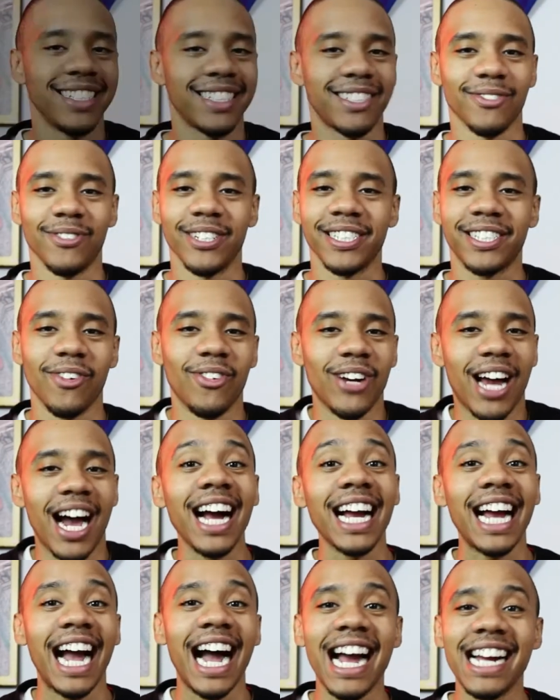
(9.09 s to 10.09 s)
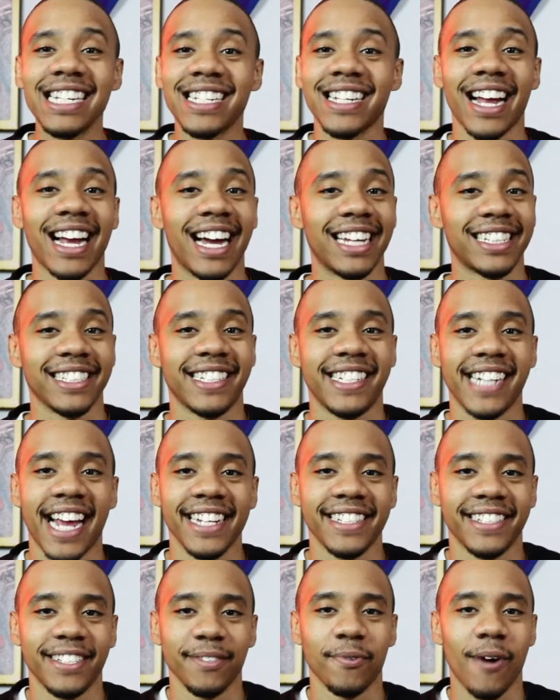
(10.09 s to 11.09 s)
So what's going on, guys? I got the
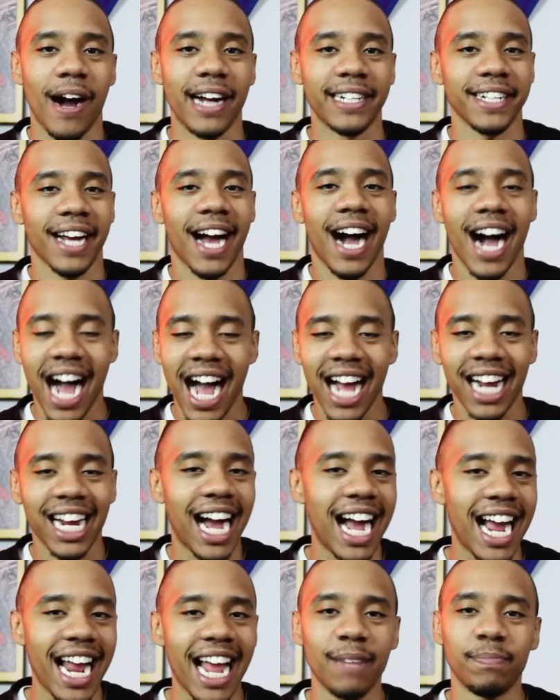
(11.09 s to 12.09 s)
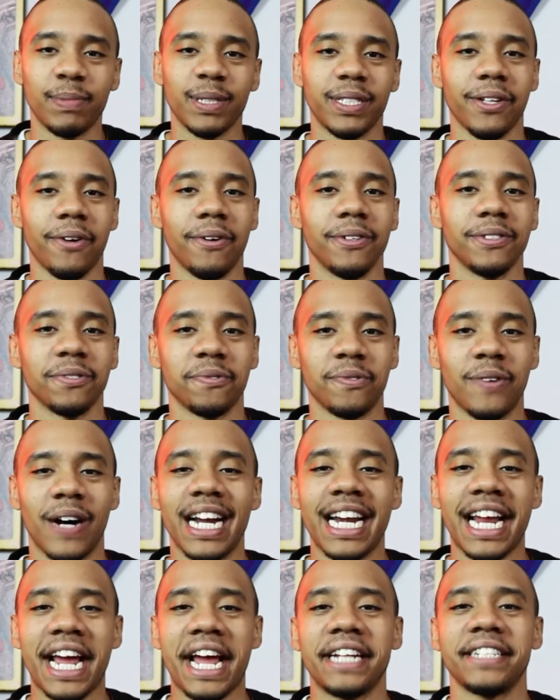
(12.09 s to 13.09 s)
chance to watch Hawkeye episodes
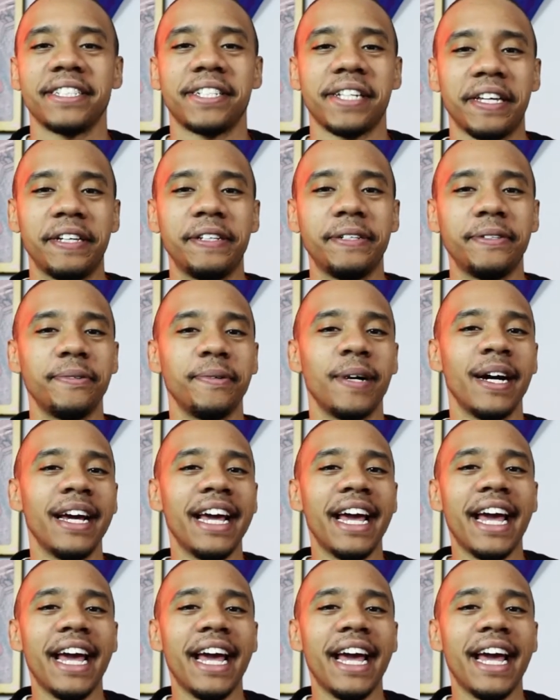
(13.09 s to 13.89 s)
1 and 2.